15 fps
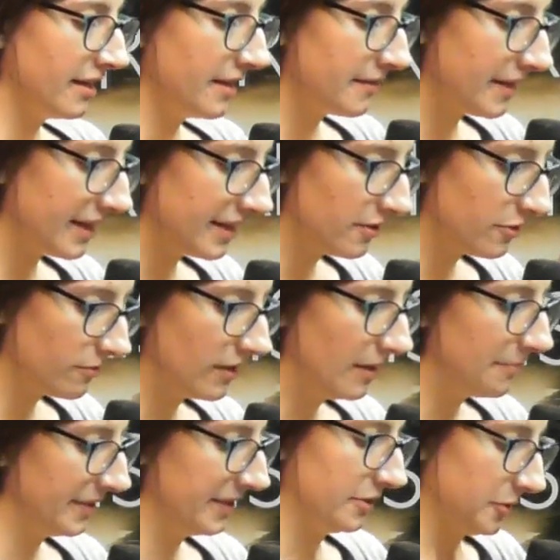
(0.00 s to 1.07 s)
They grew up
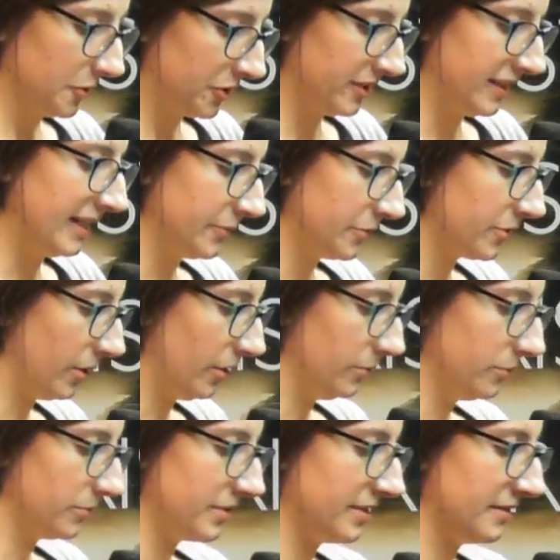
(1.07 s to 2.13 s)
in a Christian
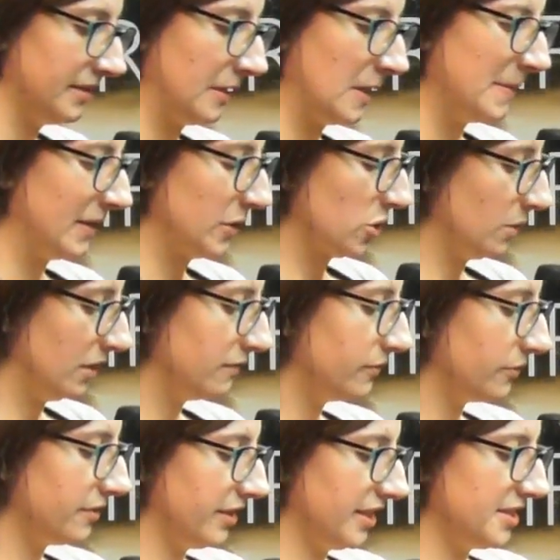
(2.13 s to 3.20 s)
household. They were about 12 or
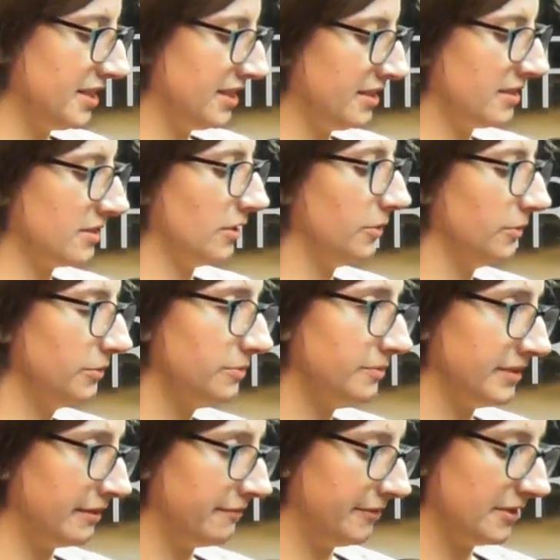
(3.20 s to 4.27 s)
13 years old when
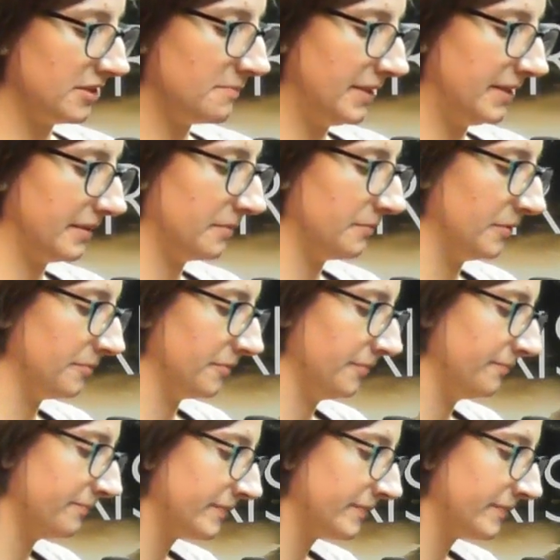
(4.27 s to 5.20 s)
they first made a commitment.